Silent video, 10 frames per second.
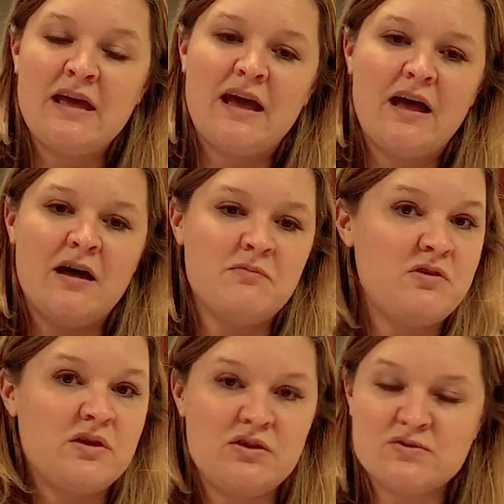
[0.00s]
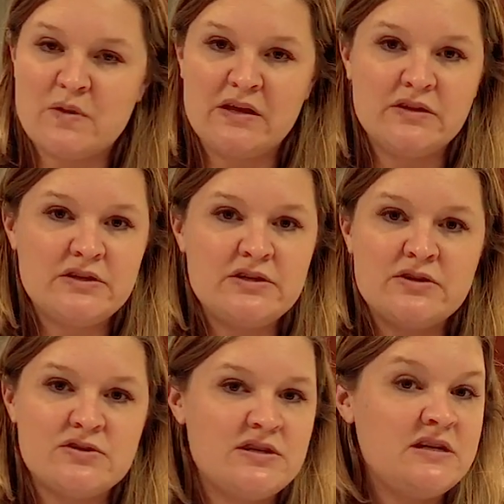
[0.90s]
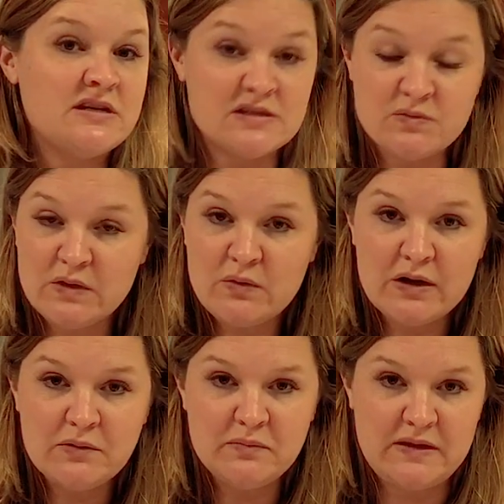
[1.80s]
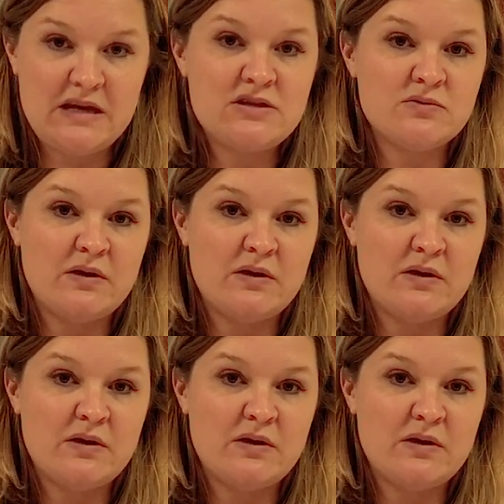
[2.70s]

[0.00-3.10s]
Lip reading: You can use regular detergent. It doesn't require bleach.